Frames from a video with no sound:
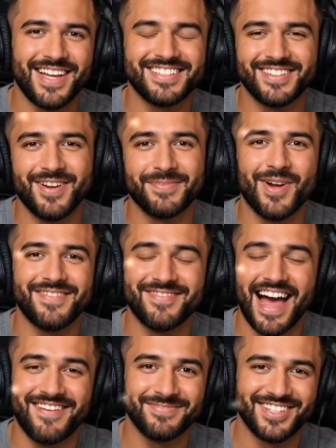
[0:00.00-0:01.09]

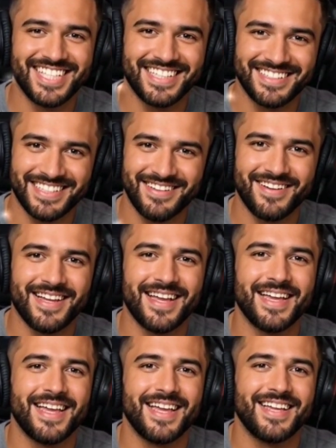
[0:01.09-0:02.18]
0.5% either.
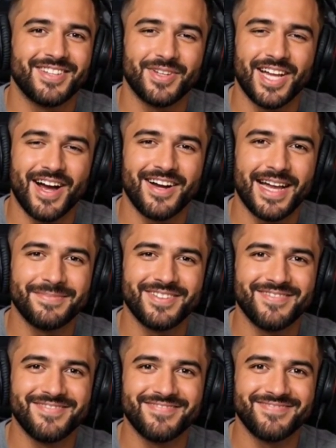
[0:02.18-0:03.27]
You can earn up
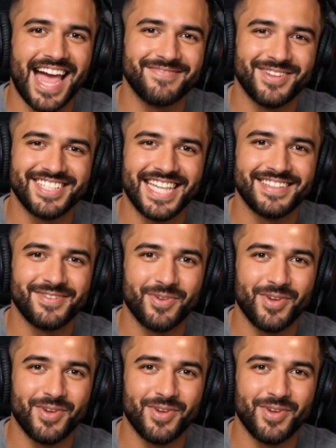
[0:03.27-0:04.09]
to 5% or